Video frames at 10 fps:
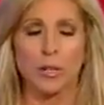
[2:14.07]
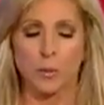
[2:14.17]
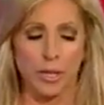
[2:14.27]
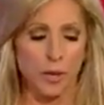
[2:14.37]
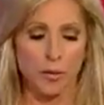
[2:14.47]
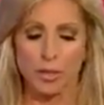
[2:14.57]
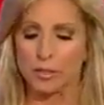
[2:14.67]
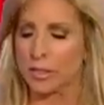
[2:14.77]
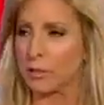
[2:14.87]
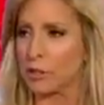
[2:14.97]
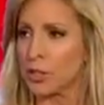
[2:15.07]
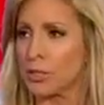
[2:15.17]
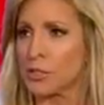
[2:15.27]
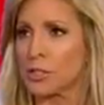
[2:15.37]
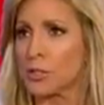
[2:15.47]
we know that,
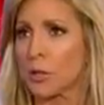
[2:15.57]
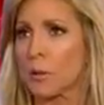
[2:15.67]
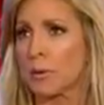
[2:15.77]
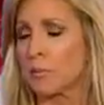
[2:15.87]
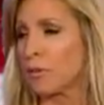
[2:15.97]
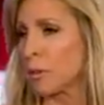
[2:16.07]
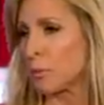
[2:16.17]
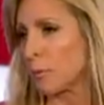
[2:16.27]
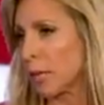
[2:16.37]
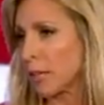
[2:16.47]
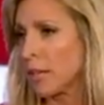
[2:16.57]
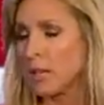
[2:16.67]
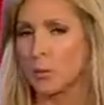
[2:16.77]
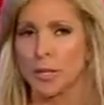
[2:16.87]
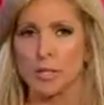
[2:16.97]
she showed up at a movie premiere
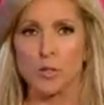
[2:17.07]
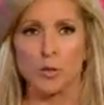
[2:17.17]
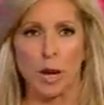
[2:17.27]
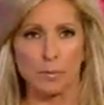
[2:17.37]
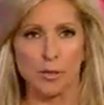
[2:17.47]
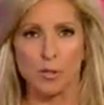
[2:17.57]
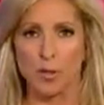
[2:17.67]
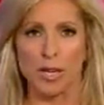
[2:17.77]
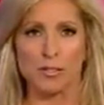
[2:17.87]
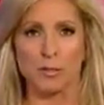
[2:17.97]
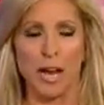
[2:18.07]
wearing this strapless dress for